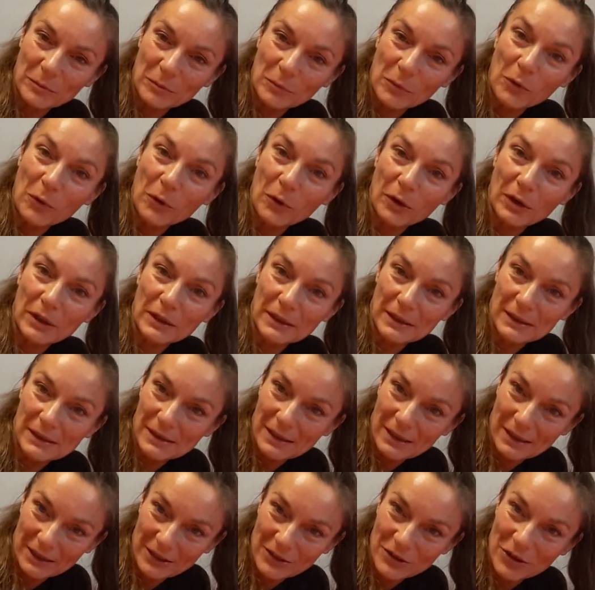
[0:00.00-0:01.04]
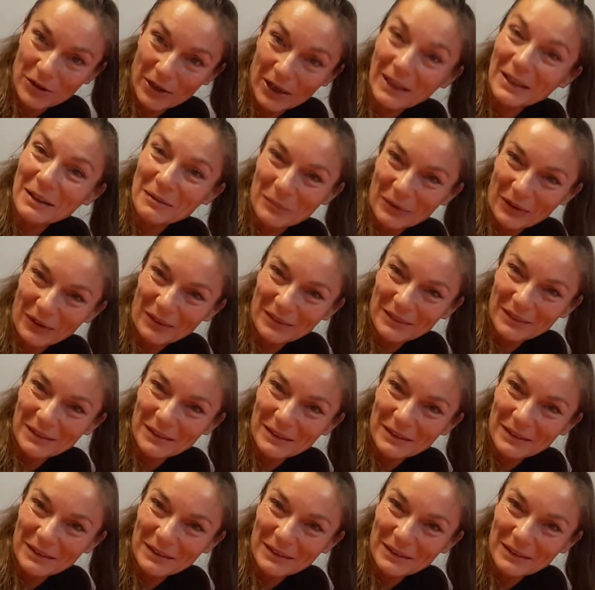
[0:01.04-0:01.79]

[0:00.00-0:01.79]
more easily trainable,